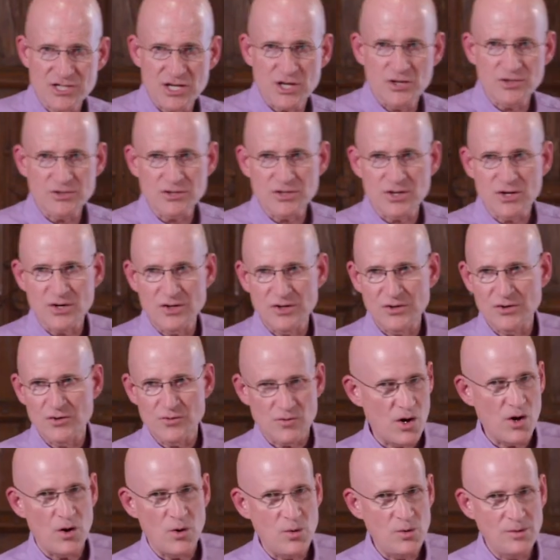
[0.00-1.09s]
cells
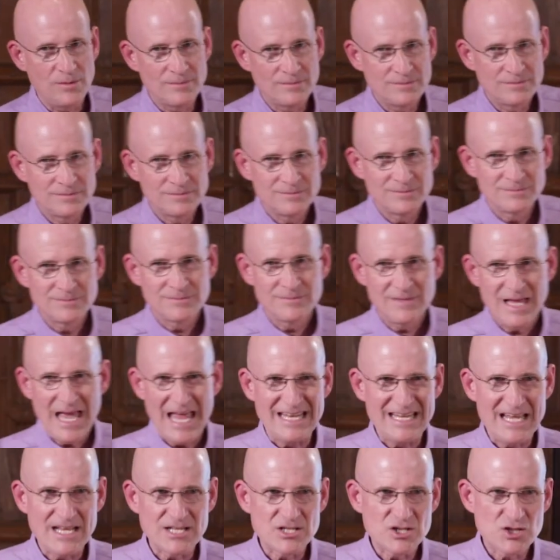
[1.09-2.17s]
grow
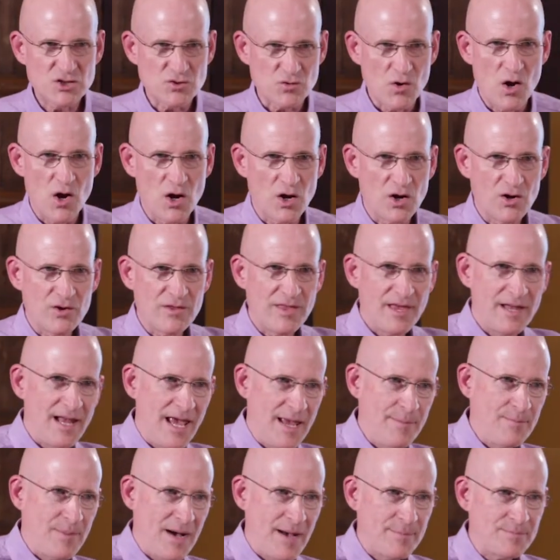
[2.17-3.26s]
and get stronger than
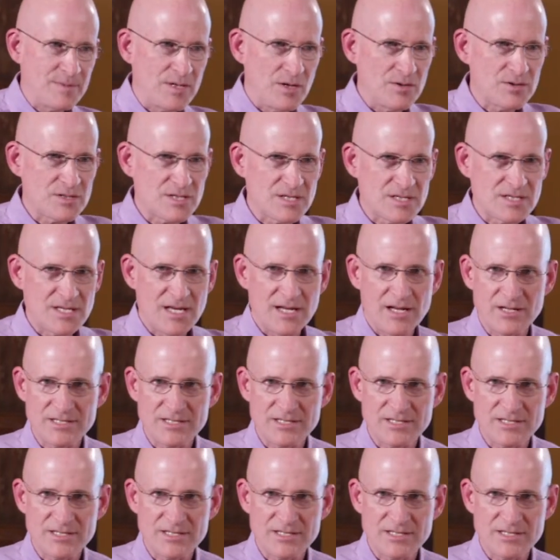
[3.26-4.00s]
apoptosis and